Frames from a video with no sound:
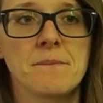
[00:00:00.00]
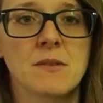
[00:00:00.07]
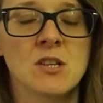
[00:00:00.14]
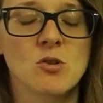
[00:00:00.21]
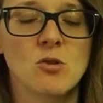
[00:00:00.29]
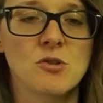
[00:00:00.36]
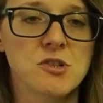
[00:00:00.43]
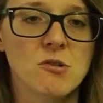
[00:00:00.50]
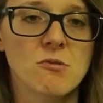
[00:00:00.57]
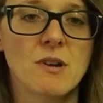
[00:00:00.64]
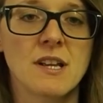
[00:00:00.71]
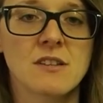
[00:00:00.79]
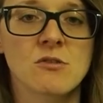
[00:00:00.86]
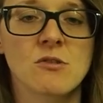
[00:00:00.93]
It's also
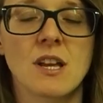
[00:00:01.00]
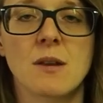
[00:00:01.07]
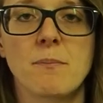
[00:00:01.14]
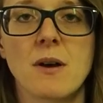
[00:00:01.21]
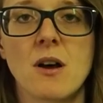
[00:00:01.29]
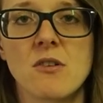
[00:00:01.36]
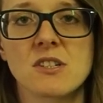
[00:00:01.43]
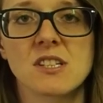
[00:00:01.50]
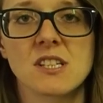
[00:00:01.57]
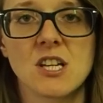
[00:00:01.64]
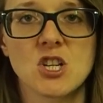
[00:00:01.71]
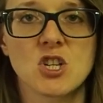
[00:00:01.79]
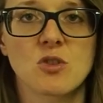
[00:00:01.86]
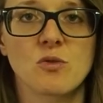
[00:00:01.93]
great to get a power
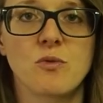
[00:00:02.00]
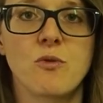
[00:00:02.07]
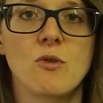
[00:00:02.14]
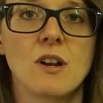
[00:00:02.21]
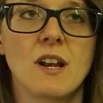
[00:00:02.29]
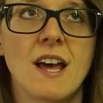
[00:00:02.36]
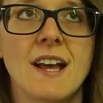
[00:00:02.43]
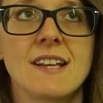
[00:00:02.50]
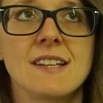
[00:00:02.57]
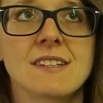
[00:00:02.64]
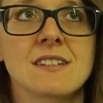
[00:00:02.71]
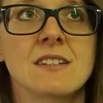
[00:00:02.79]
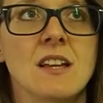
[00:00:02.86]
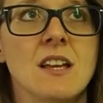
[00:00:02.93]
station for
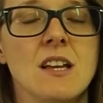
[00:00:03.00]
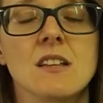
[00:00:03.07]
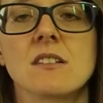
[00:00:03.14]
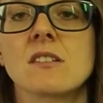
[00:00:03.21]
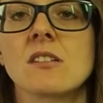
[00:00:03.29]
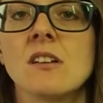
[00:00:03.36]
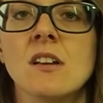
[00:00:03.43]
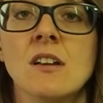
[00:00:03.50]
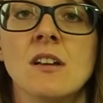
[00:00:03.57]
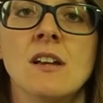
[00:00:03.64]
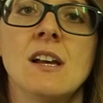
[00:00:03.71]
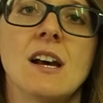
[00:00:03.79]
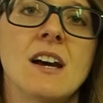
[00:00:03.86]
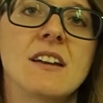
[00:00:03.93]
lights and
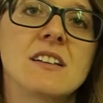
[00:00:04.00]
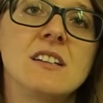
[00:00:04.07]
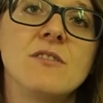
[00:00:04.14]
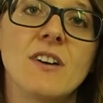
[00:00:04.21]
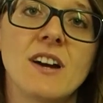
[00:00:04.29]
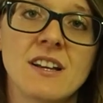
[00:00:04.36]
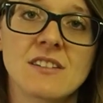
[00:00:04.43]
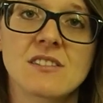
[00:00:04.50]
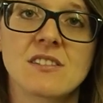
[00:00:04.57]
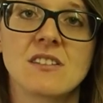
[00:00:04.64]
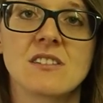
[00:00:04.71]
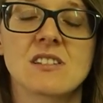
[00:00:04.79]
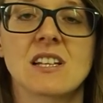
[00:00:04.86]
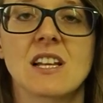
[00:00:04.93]
other
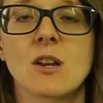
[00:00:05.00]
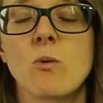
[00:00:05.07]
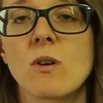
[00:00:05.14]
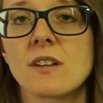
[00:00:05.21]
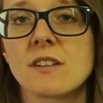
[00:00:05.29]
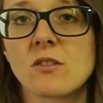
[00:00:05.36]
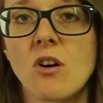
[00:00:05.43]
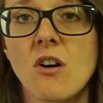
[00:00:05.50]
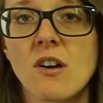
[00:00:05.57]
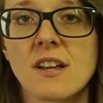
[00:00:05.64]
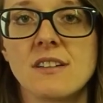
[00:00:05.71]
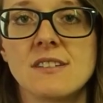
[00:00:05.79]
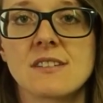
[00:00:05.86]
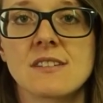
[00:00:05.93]
devices like
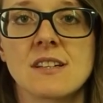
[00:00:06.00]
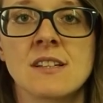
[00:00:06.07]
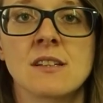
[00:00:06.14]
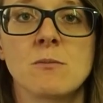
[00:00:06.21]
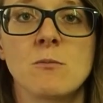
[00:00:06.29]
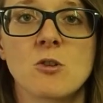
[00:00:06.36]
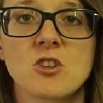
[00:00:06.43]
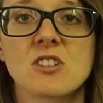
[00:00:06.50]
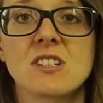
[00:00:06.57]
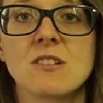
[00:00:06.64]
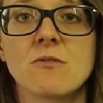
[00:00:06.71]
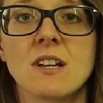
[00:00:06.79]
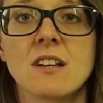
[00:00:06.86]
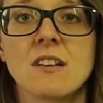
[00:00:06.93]
walkie-talkies and emergency
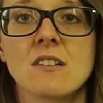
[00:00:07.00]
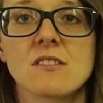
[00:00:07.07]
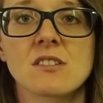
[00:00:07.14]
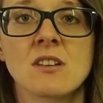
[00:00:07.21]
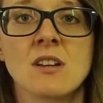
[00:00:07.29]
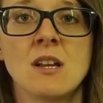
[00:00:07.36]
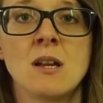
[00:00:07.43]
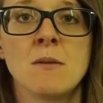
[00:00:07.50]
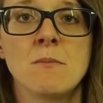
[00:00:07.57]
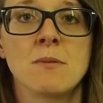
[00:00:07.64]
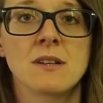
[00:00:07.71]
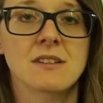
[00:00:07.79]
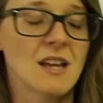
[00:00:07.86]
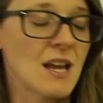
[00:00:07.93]
radios,
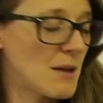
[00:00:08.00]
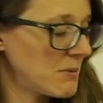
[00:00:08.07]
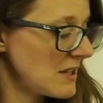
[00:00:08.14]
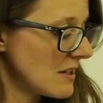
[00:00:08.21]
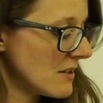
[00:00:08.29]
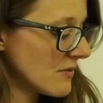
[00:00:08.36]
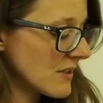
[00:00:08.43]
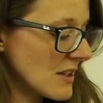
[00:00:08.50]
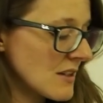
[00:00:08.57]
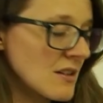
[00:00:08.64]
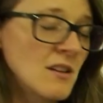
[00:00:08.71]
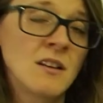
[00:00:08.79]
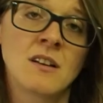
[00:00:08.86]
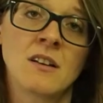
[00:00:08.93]
but I believe that
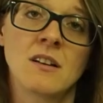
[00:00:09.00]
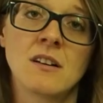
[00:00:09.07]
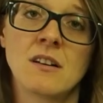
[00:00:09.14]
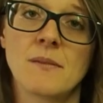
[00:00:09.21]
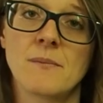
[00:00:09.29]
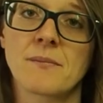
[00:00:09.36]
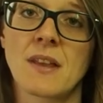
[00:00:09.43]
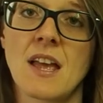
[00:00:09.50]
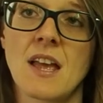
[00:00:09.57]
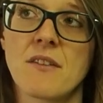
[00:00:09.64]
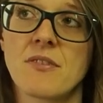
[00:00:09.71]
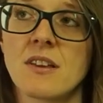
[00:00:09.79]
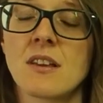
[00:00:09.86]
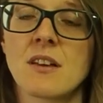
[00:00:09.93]

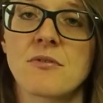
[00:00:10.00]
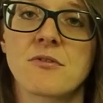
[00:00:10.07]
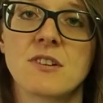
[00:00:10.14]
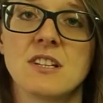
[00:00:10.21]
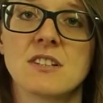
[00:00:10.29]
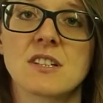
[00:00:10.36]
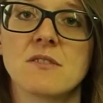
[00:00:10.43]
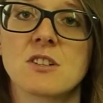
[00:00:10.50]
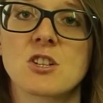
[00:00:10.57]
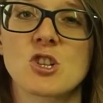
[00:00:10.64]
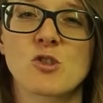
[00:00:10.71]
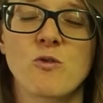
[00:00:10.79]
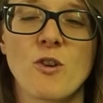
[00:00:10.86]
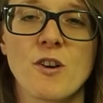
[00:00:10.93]
having a freezer which
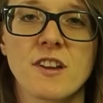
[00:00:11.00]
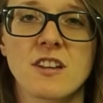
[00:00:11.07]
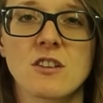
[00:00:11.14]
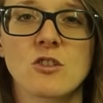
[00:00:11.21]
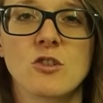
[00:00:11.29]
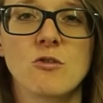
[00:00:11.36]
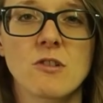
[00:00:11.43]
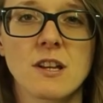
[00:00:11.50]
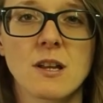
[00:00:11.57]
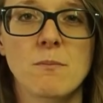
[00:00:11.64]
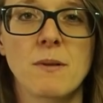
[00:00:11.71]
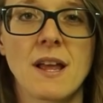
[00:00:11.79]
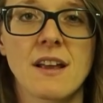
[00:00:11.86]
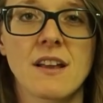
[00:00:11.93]
is working during a
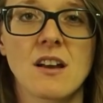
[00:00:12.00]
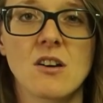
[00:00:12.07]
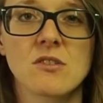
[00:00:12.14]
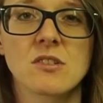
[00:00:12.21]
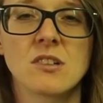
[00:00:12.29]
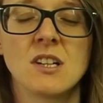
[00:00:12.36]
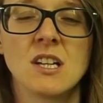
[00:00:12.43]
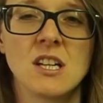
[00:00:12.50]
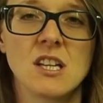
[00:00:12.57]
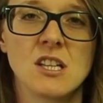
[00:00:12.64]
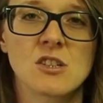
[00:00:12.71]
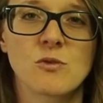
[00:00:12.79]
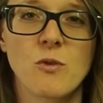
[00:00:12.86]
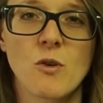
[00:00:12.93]
blackout
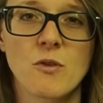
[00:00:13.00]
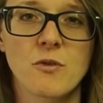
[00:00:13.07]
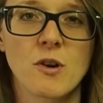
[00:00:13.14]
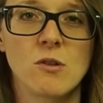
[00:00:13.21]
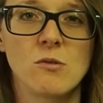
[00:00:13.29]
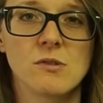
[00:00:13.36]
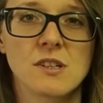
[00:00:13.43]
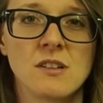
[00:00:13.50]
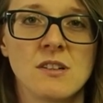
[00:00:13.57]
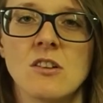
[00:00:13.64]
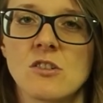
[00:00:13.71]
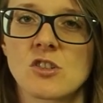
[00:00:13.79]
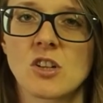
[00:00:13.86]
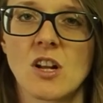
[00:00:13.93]
is worth gold.
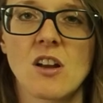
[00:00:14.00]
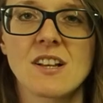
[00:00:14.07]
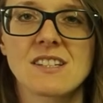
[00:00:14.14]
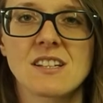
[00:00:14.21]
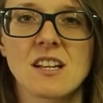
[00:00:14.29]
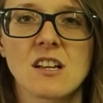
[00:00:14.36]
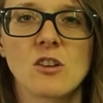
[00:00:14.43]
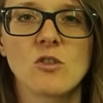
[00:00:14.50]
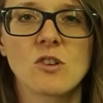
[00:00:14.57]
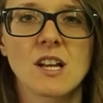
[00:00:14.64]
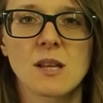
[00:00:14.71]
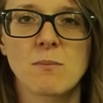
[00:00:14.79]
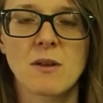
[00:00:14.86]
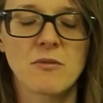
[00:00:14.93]
So now let's take a look
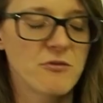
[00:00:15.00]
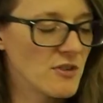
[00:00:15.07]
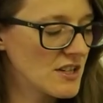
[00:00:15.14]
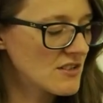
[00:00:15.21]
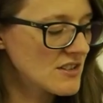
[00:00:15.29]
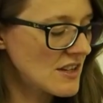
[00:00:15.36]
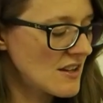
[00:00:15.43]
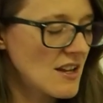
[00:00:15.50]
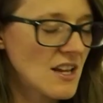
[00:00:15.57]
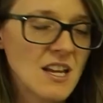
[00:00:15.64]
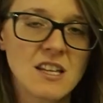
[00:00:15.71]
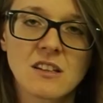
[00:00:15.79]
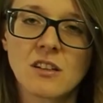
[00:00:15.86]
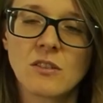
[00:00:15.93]
at my freezer
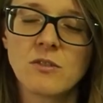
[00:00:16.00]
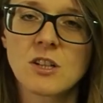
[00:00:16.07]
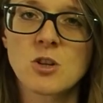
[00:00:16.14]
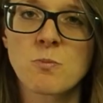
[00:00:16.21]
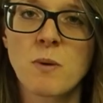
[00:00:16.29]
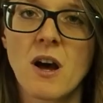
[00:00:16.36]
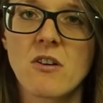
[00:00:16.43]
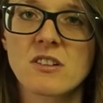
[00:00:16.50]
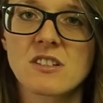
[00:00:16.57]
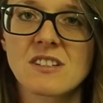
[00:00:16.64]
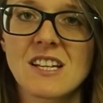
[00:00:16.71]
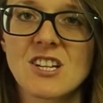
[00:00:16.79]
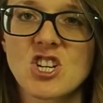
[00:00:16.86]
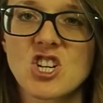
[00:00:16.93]
and which power
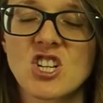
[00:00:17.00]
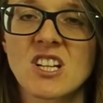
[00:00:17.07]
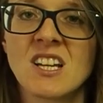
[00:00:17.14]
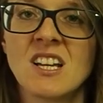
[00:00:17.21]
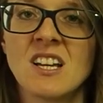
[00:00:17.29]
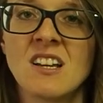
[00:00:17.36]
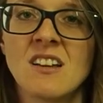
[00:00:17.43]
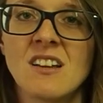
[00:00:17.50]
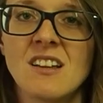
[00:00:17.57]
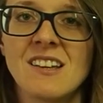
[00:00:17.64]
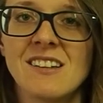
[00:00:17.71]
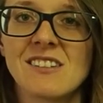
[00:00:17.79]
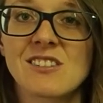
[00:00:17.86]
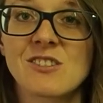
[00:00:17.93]
station
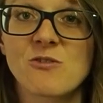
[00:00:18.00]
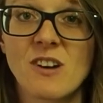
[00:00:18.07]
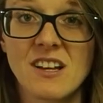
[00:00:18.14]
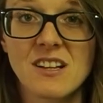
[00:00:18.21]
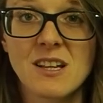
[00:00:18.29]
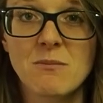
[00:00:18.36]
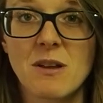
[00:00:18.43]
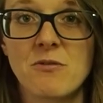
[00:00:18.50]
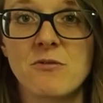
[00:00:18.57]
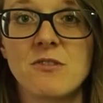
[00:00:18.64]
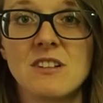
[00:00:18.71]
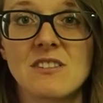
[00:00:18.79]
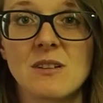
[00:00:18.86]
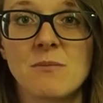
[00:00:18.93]
is running my
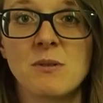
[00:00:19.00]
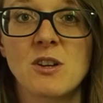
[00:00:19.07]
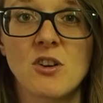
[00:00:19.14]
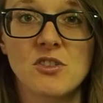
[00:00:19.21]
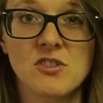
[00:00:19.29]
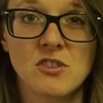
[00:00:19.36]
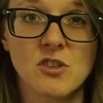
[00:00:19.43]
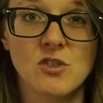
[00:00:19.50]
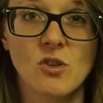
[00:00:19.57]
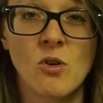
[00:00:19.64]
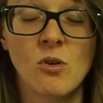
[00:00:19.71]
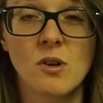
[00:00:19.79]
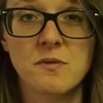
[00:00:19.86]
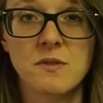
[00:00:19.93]
freezer, because not
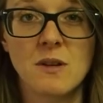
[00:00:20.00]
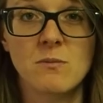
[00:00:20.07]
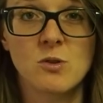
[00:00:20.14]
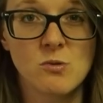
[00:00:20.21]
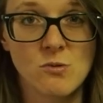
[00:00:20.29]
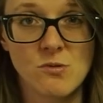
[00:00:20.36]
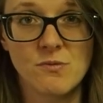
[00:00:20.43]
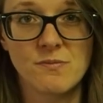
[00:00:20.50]
all of them do.